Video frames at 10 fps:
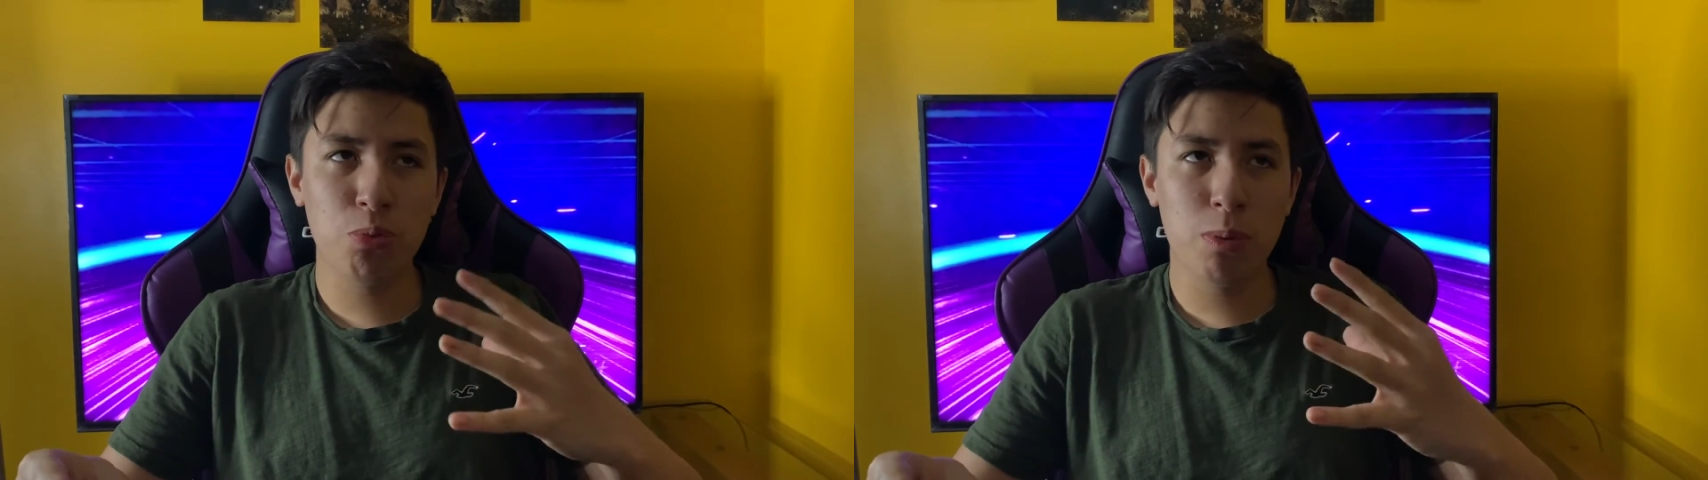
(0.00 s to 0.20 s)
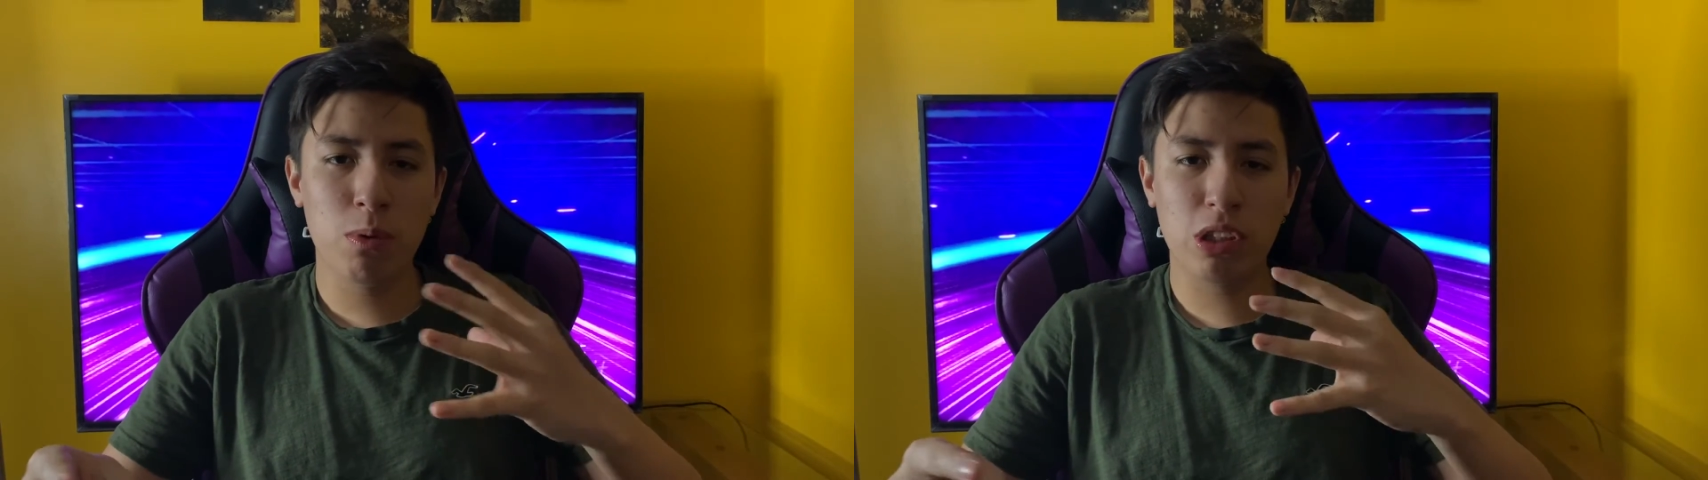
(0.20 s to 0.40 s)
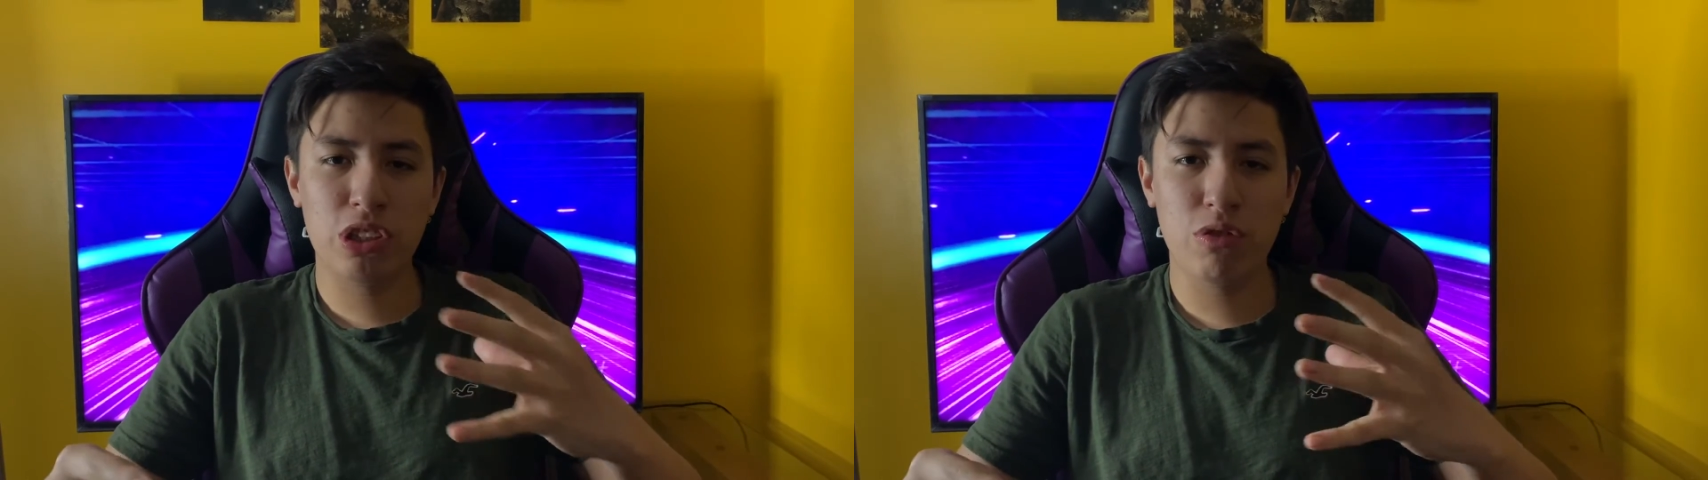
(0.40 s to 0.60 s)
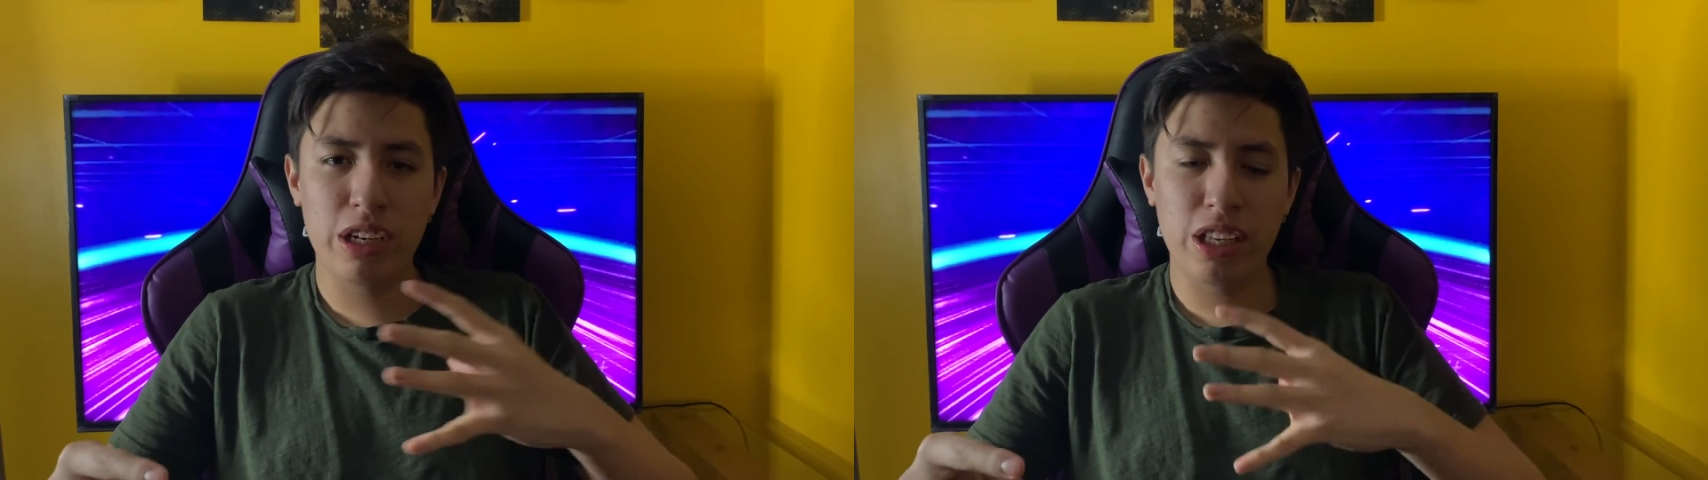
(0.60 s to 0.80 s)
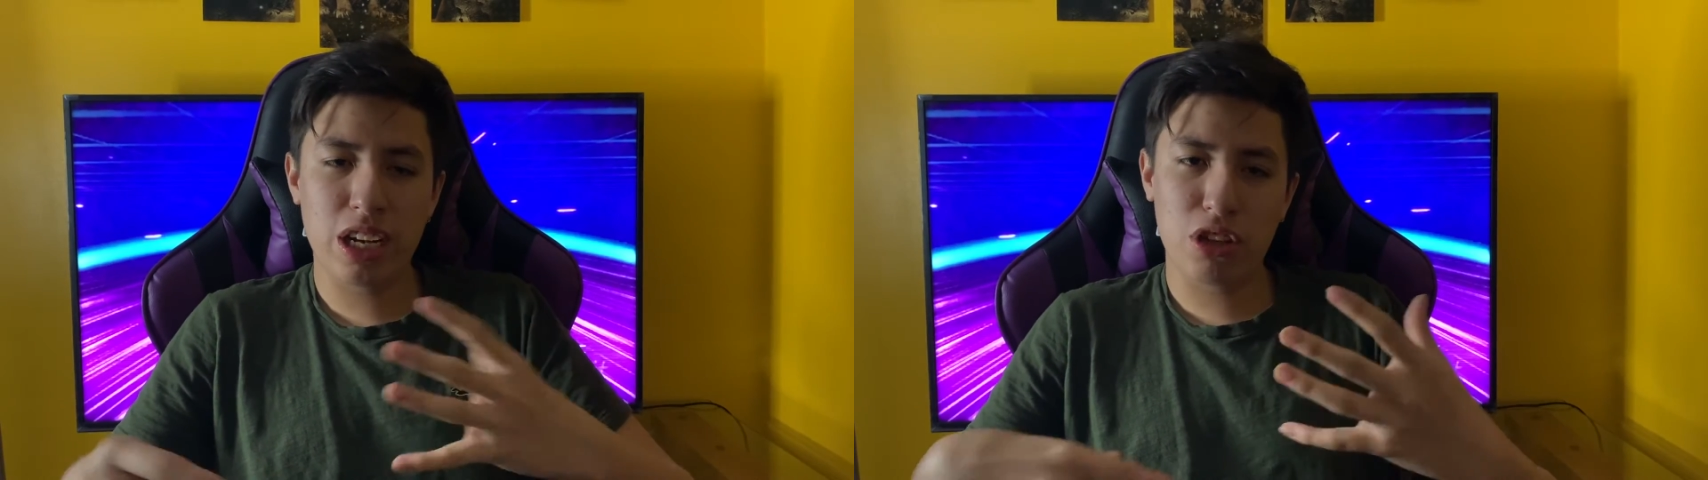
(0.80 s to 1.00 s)
movie wasn't
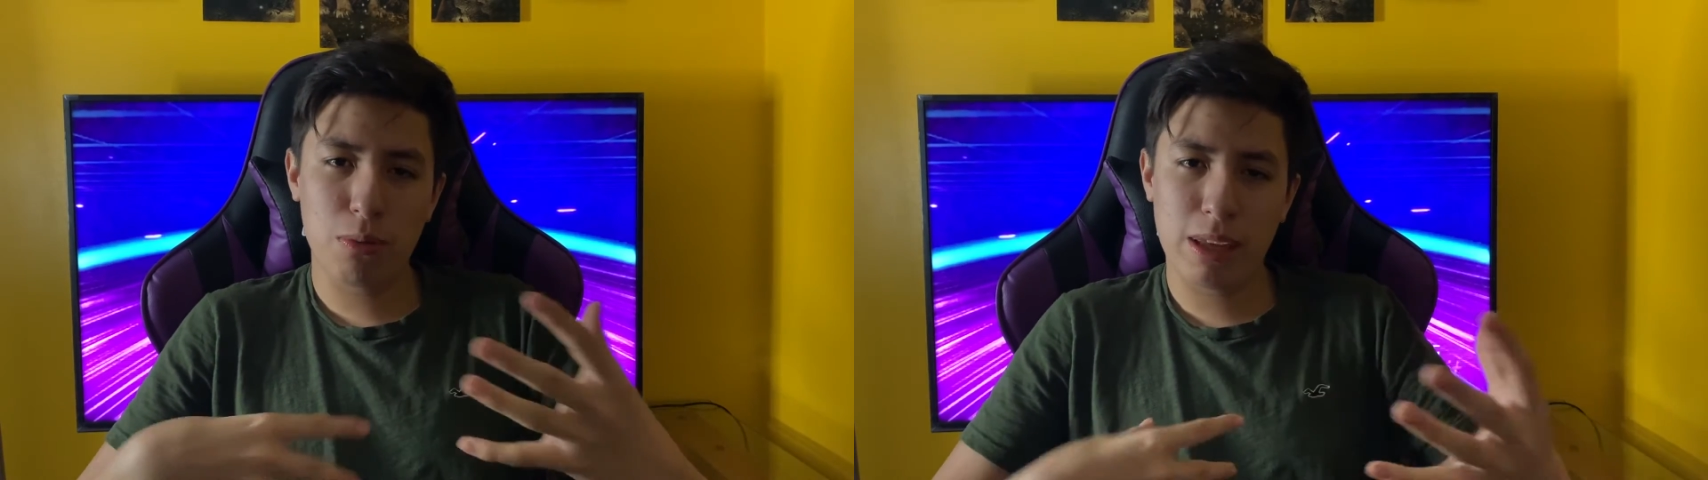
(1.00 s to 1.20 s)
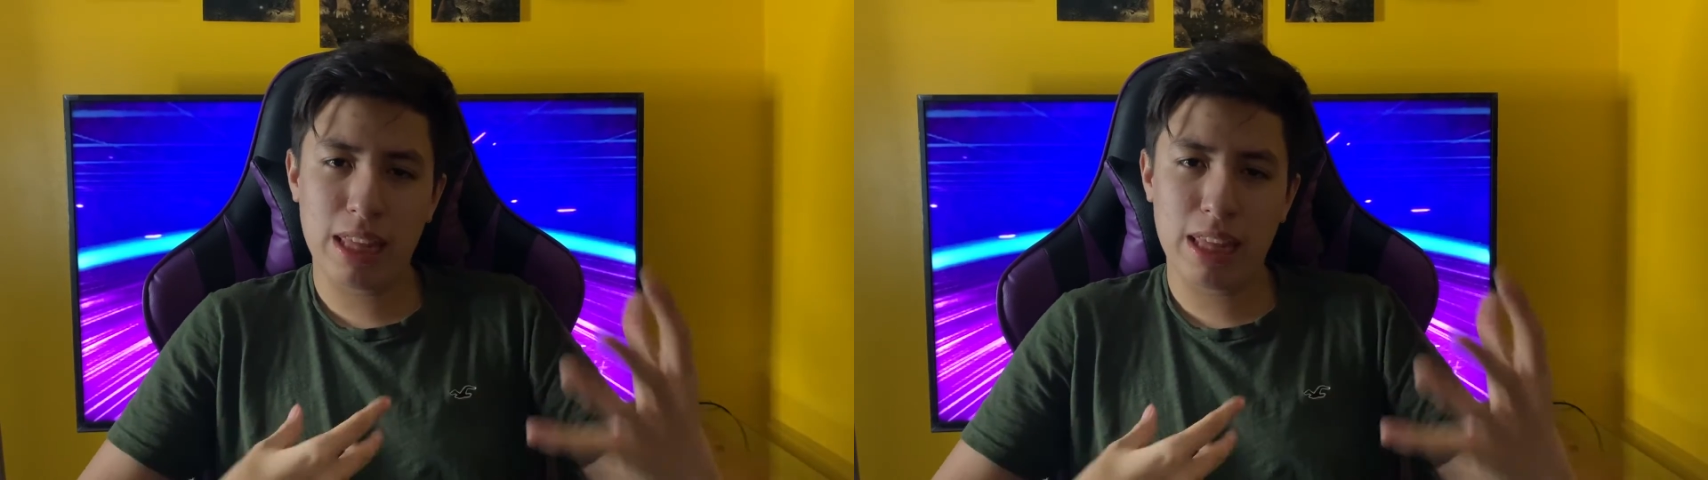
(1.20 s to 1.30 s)
really not to be